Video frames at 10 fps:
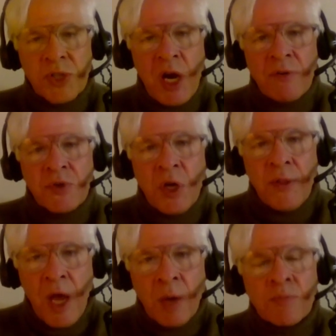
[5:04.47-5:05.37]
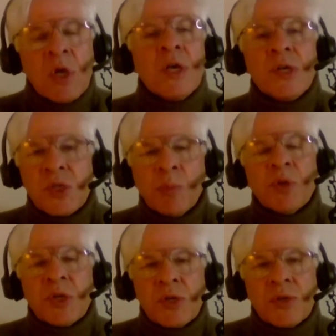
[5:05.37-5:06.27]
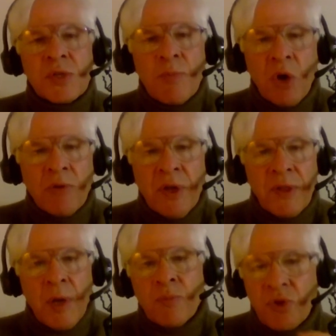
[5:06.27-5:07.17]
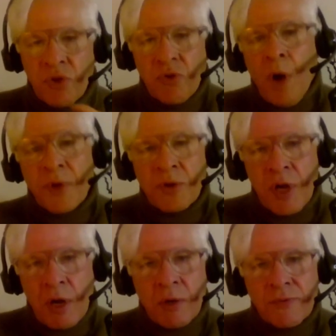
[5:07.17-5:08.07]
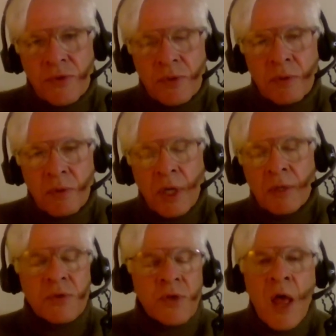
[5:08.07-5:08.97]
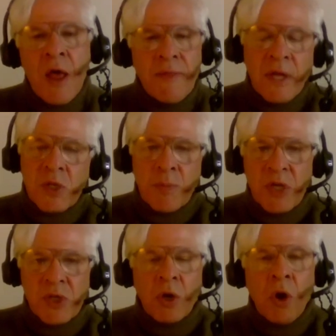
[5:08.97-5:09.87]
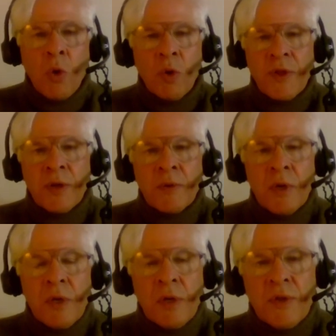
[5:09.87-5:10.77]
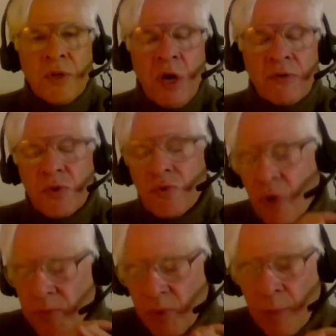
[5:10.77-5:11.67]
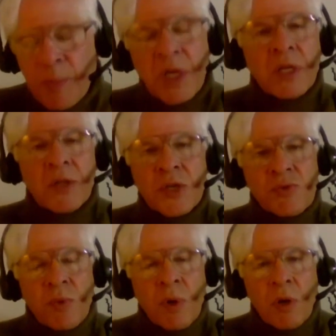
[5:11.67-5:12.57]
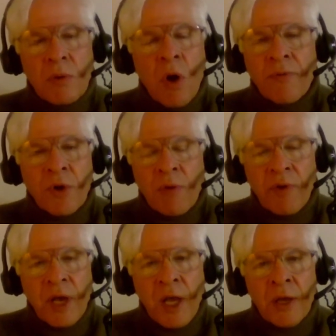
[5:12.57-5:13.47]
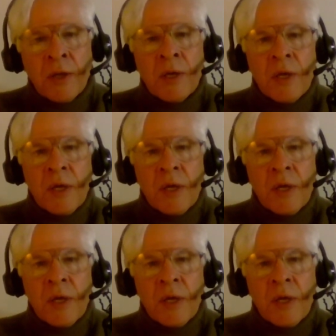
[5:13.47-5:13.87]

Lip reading: tariffs on them simply to motivate them to drop their tariffs, right? So that's the basic goal with the tariffs. Trump's repeated this over and over again,